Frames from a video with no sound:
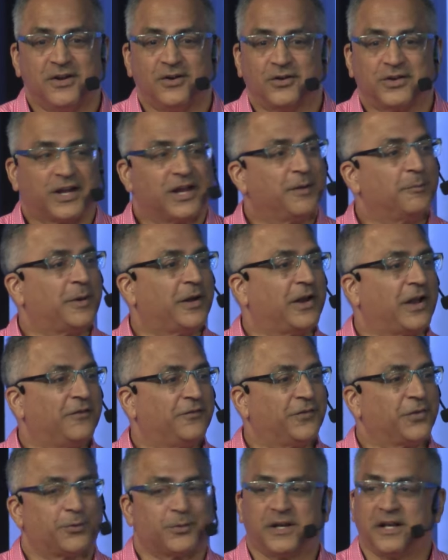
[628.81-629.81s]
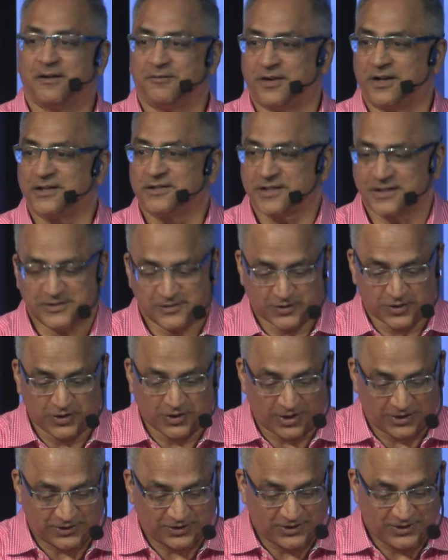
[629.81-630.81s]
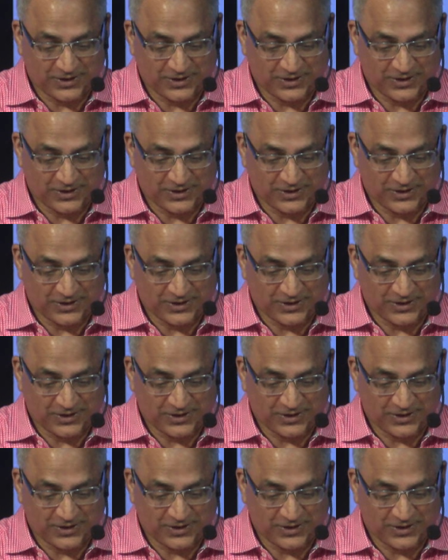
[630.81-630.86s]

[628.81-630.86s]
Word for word: Okay, about three of us, that's good.